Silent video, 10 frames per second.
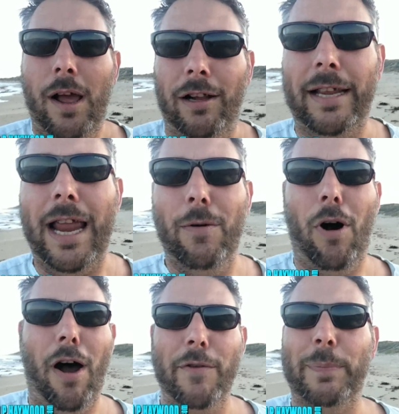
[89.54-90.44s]
I tell you
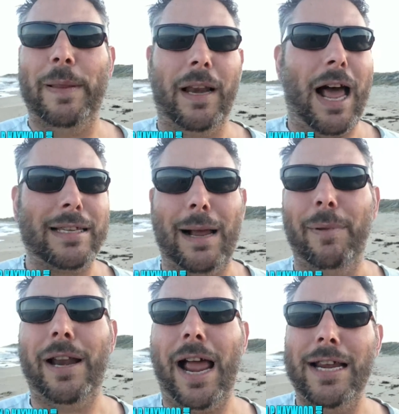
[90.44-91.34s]
what, I've just been the last
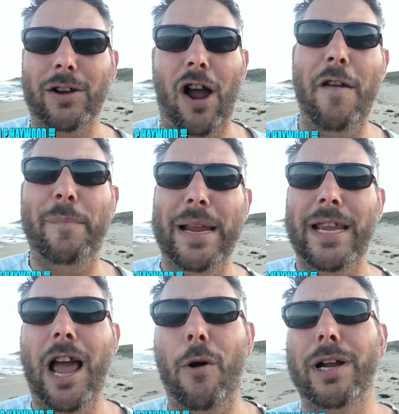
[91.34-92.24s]
couple of days, I have
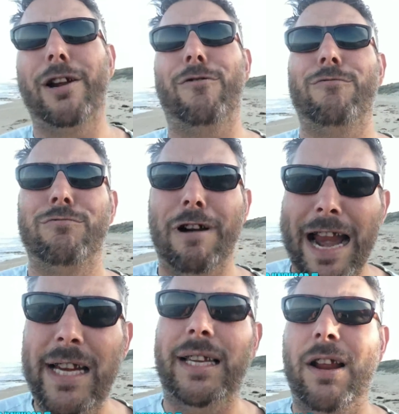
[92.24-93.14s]
been going
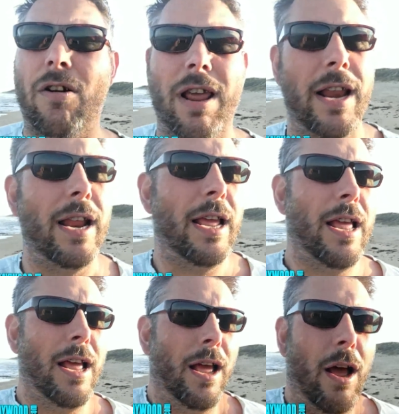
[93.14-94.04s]
crazy on it.
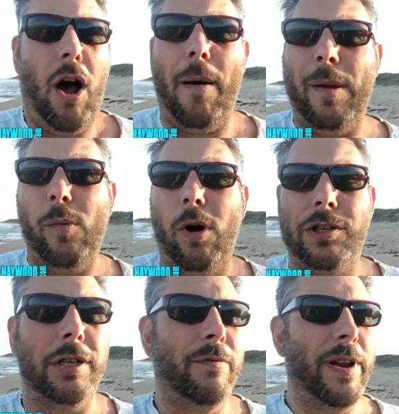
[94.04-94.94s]
I've been
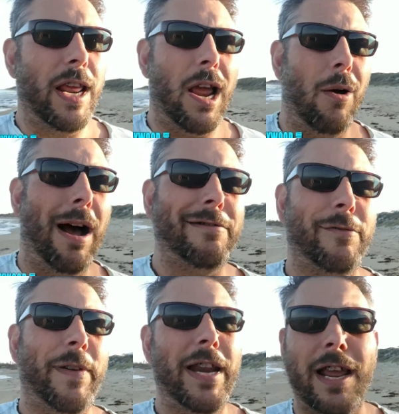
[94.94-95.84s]
watching video after
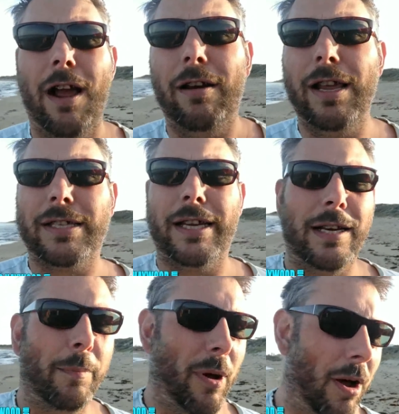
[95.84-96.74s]
video,
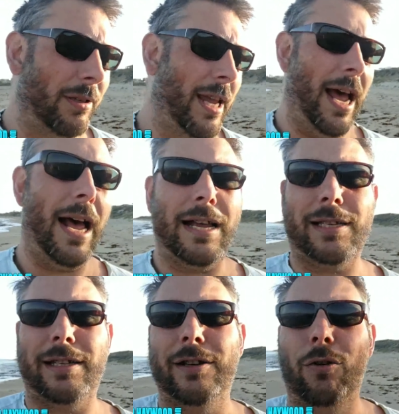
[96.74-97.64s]
listening to
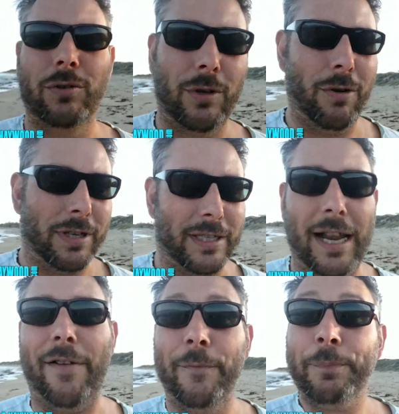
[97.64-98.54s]
podcasts and all sorts of
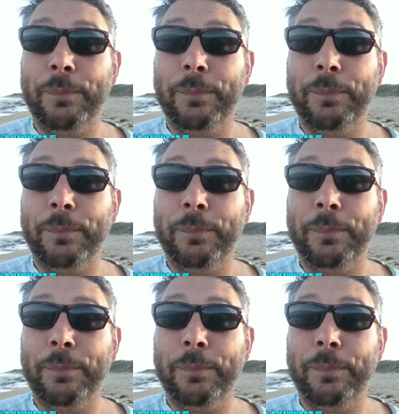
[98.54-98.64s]
stuff.